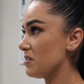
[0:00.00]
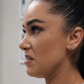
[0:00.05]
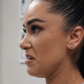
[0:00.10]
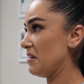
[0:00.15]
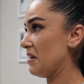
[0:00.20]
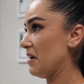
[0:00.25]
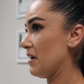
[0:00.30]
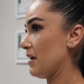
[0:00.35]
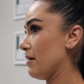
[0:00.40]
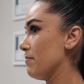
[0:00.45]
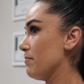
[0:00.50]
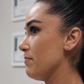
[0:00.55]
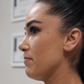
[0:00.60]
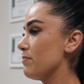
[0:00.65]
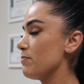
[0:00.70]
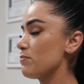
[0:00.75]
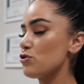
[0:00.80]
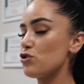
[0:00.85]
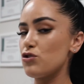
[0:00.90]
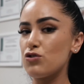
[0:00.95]
and like I'm
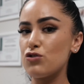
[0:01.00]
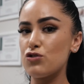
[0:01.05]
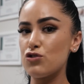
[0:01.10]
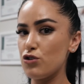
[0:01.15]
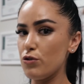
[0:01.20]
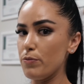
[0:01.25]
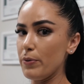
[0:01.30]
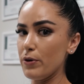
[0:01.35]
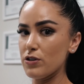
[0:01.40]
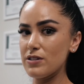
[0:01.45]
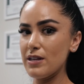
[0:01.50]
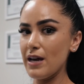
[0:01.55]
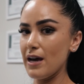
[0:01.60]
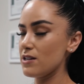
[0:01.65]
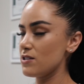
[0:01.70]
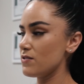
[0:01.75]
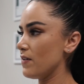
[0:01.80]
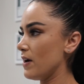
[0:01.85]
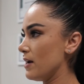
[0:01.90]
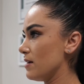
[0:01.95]
super
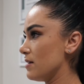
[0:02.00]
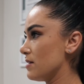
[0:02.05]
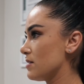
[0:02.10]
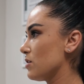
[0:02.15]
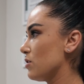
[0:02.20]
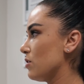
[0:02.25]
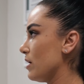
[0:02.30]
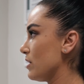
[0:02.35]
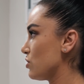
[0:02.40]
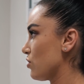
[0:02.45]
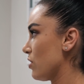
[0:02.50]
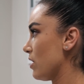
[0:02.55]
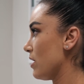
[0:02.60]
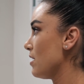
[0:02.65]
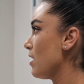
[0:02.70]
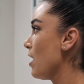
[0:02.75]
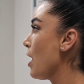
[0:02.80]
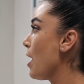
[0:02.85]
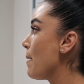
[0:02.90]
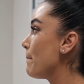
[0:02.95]
satisfied until I
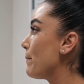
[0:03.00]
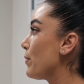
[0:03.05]
train.